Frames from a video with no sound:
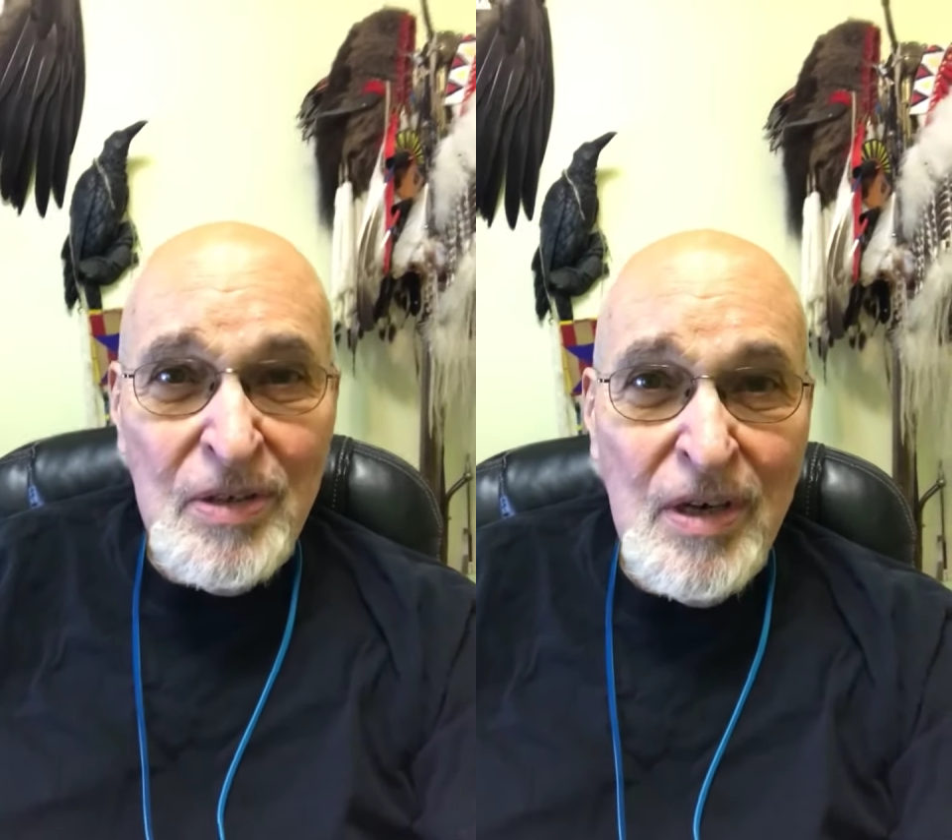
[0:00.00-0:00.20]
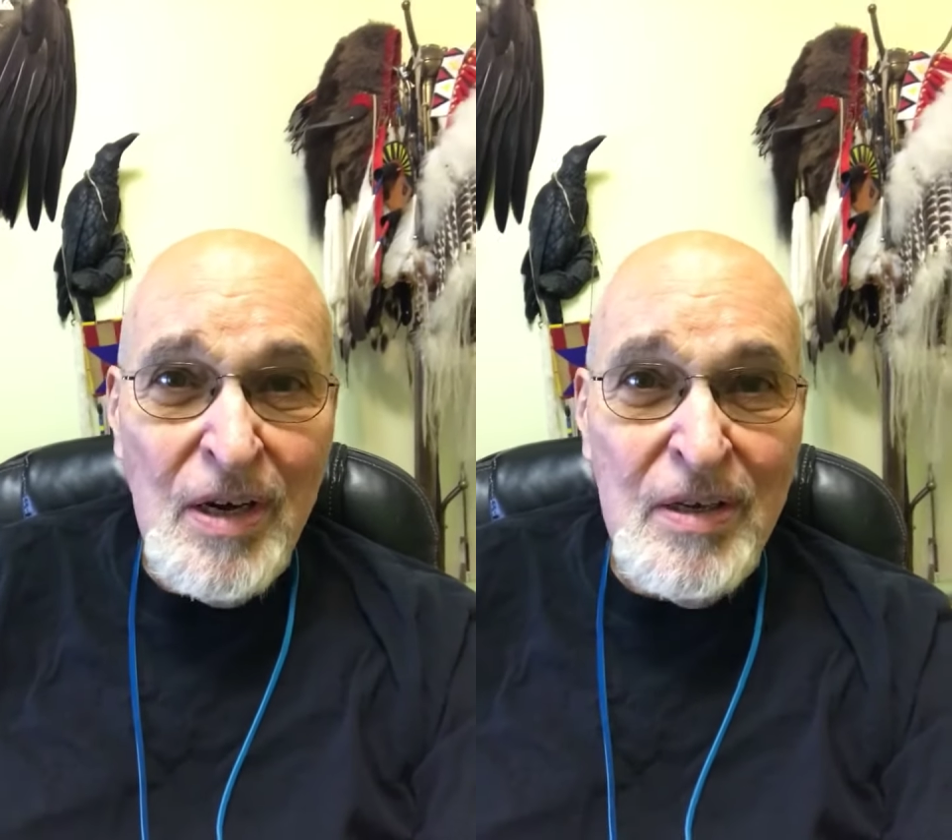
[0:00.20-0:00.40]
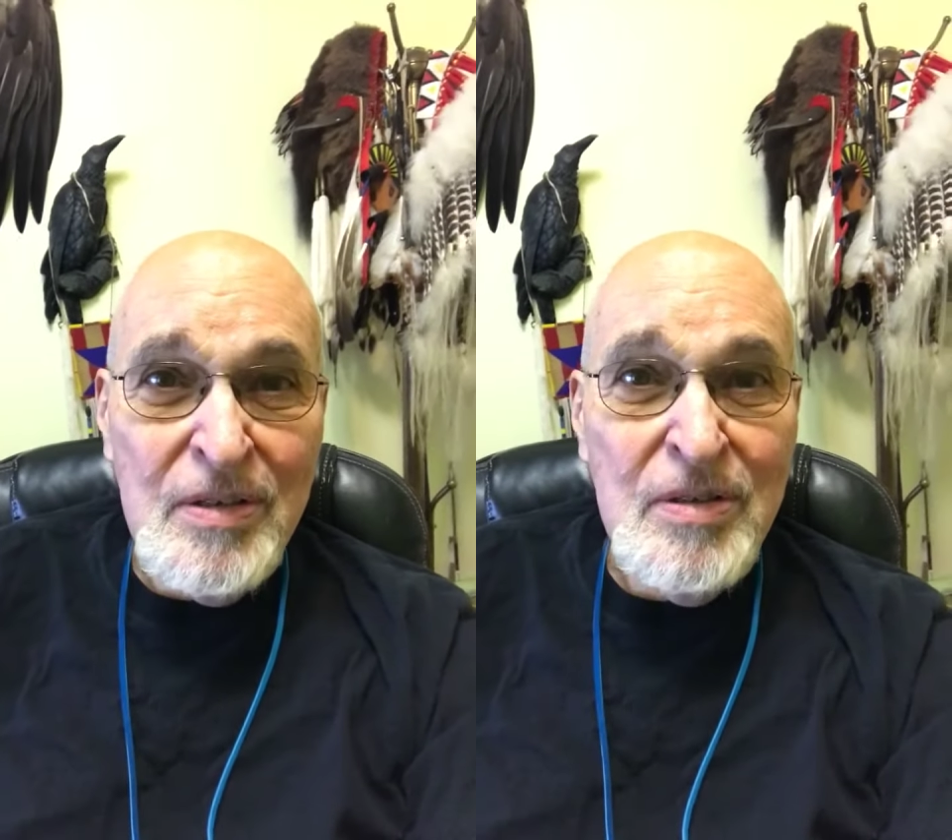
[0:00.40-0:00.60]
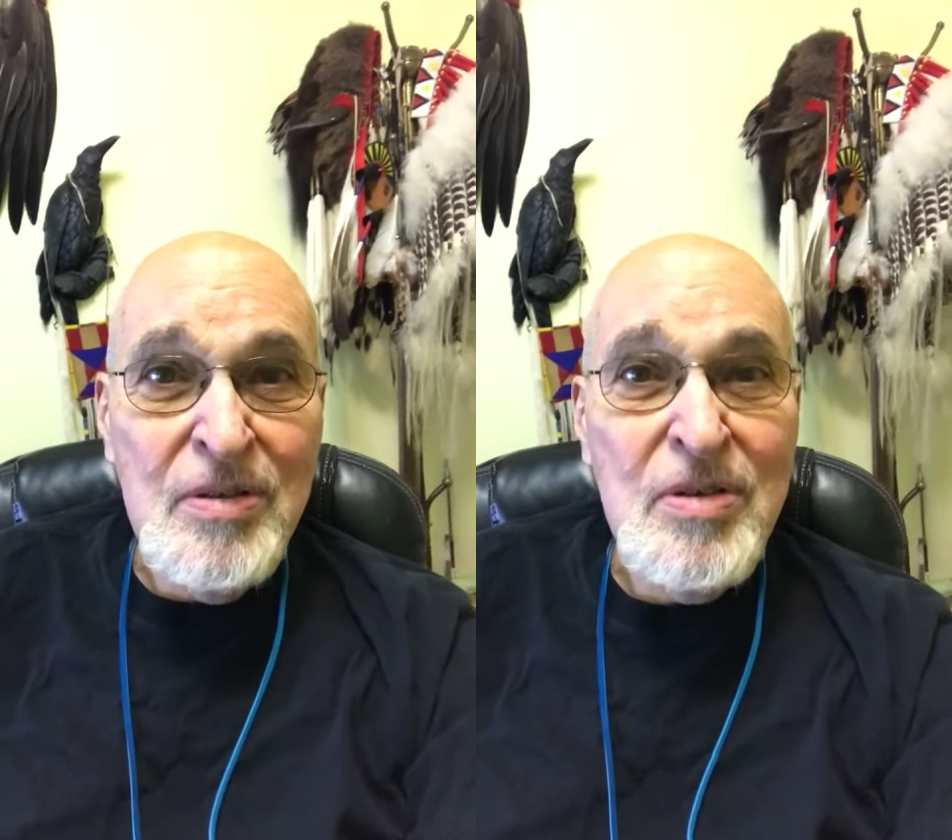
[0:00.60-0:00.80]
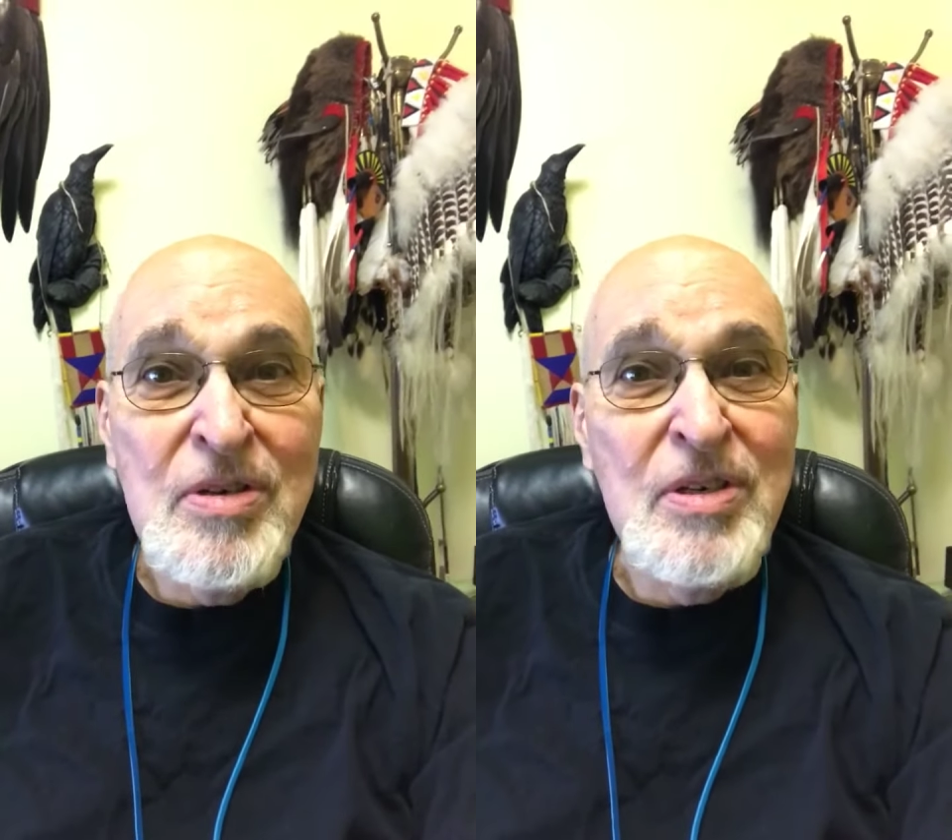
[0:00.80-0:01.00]

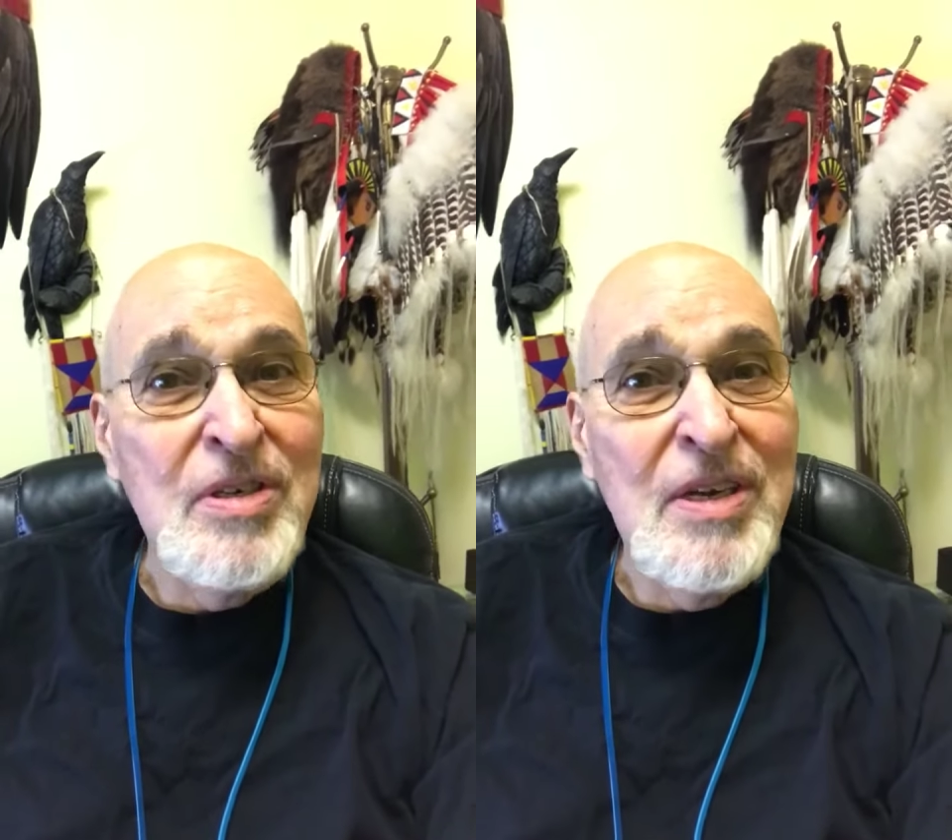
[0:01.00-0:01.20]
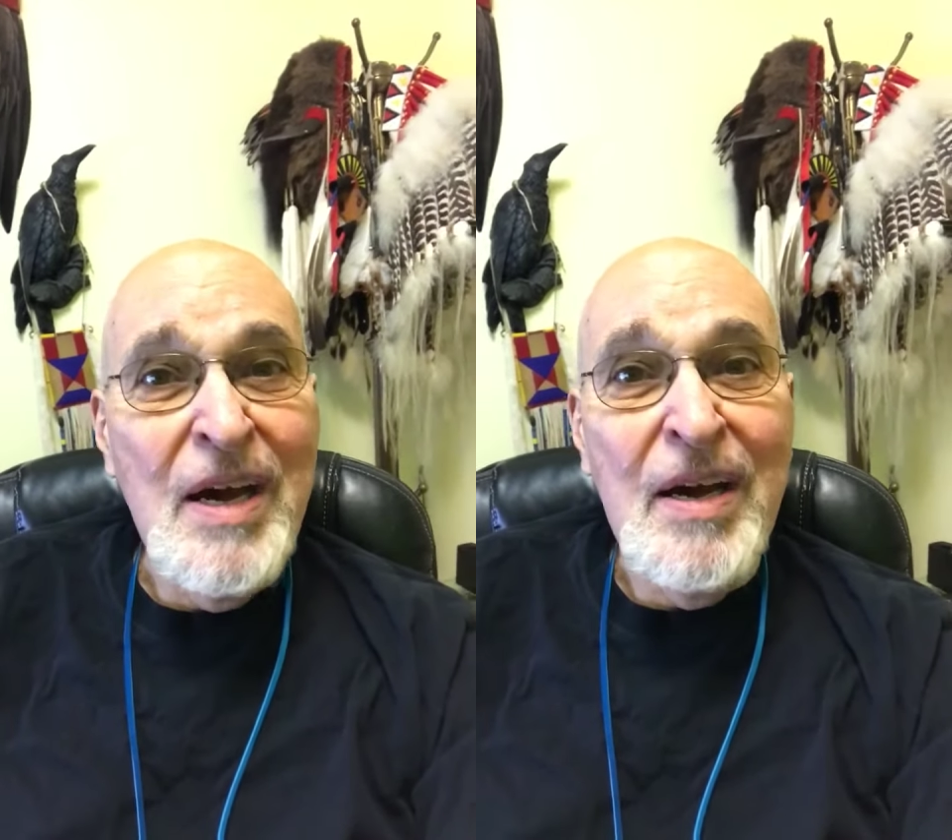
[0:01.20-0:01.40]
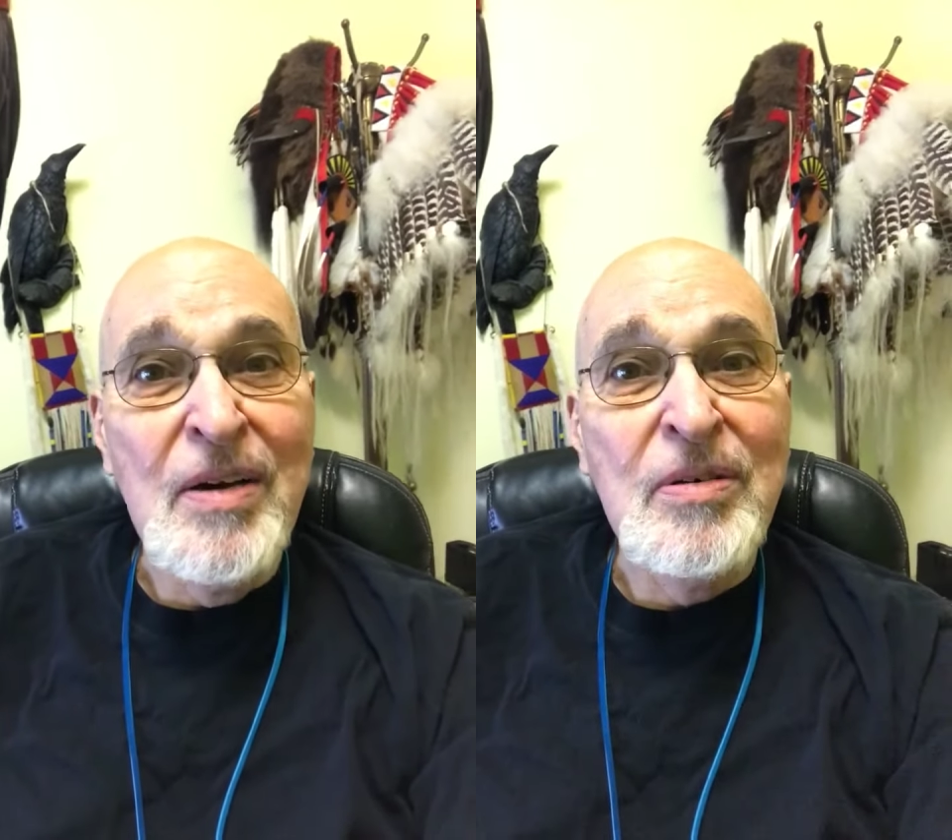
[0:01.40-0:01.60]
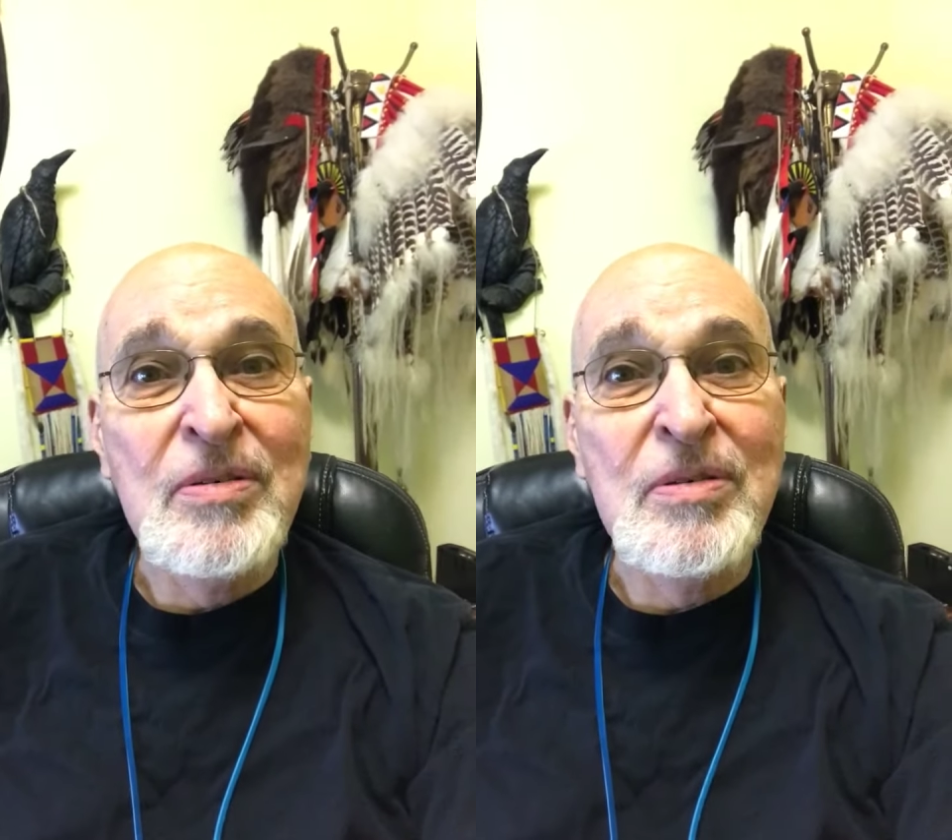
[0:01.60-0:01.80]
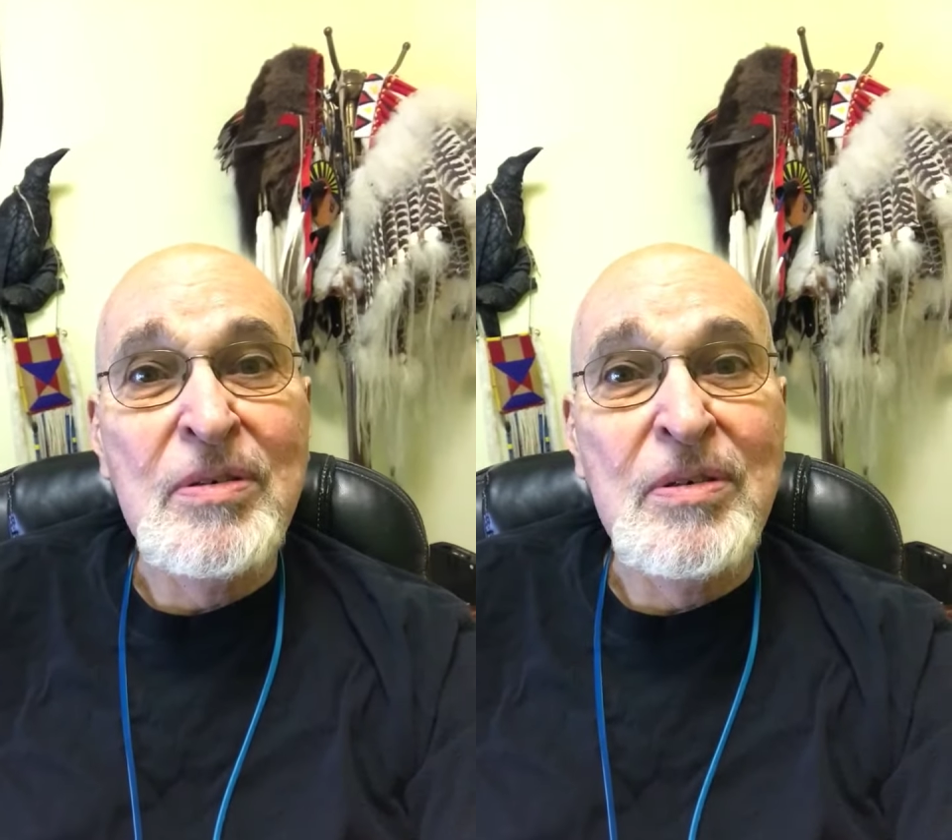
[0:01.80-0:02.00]
guns to
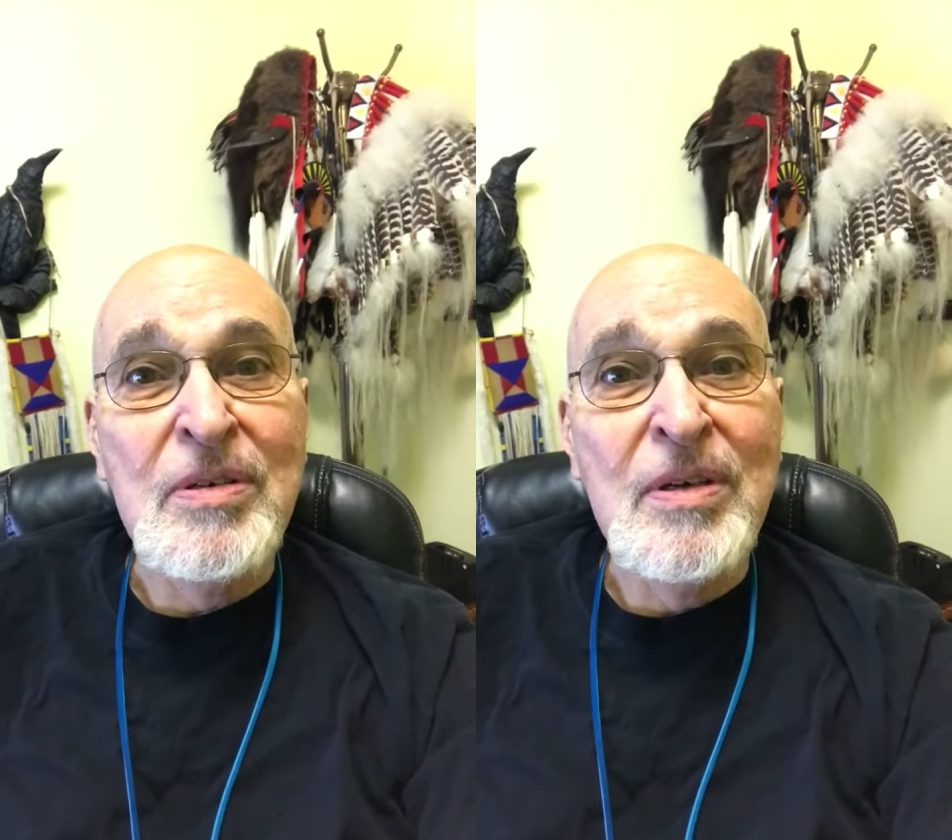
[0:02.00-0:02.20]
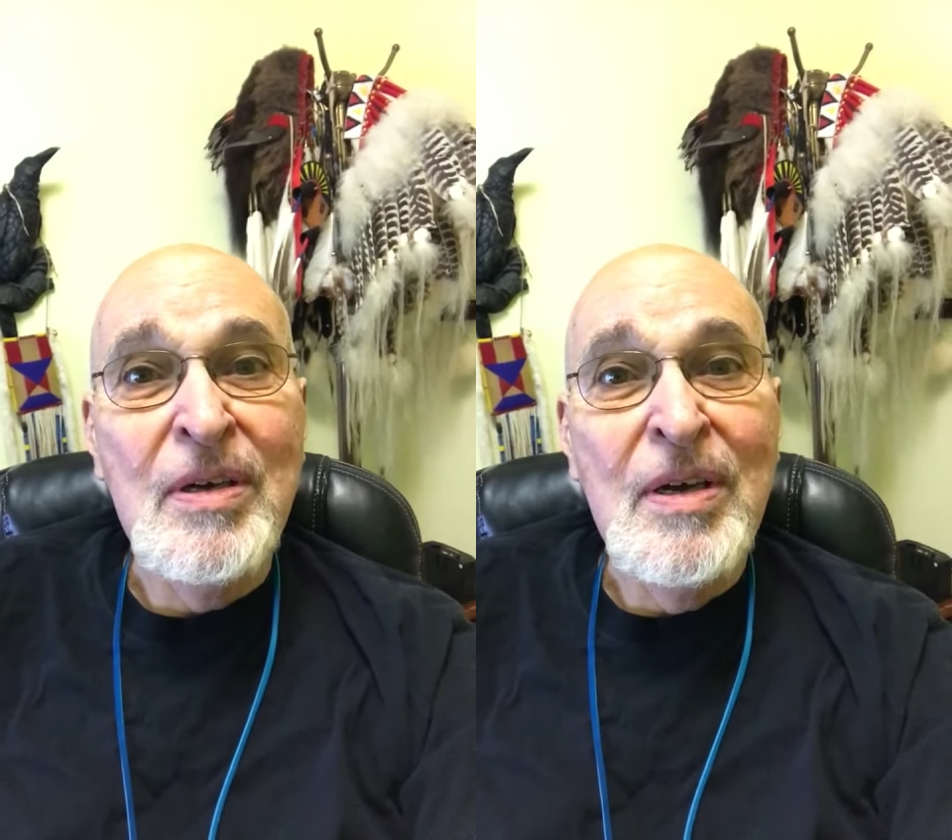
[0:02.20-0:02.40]
town."